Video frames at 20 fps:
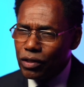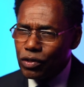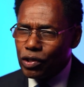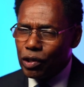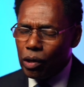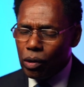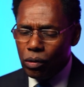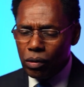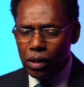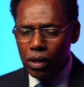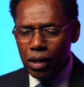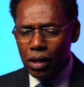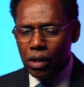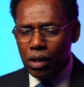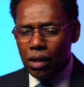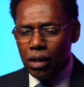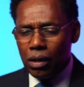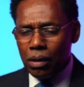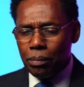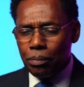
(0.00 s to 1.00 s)
So
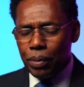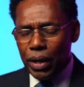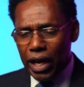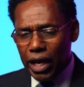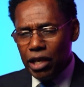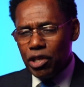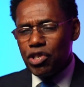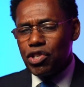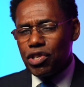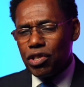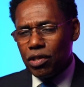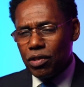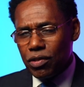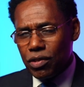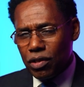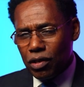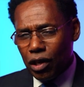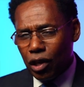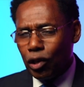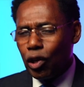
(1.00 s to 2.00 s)

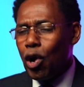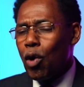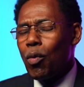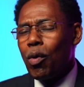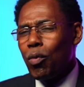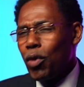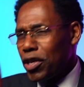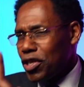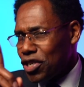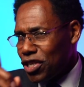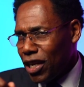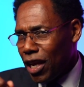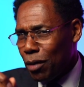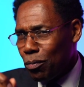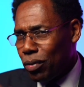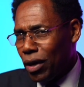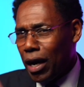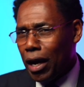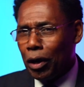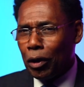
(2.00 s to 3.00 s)
patience, along with what Shea
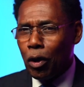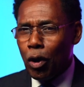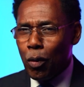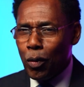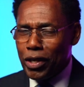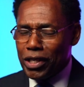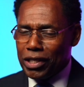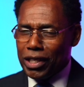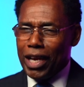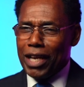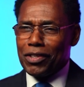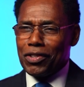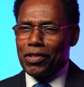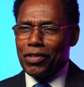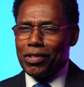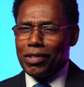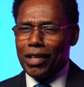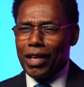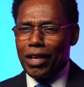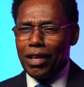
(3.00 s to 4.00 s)
Brown always likes to
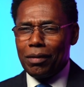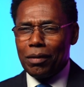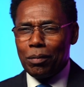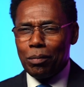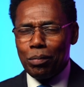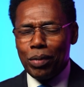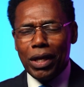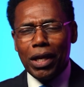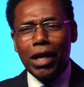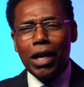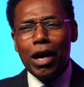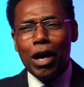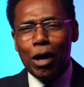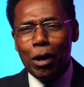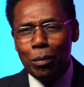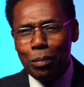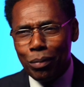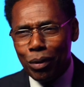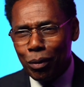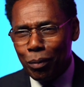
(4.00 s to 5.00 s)
say, being
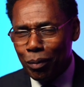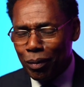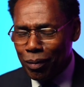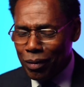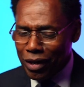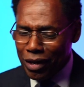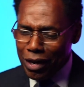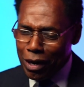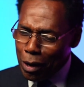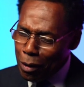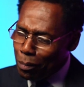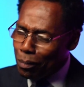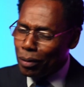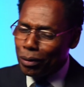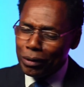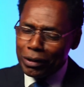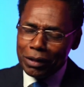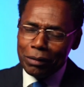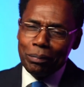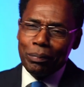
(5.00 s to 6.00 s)
humble
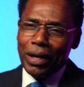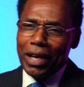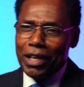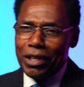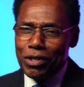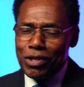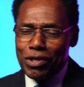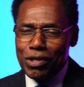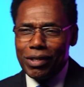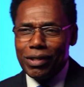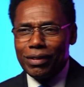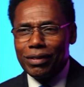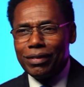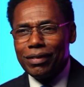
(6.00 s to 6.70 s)
and patient,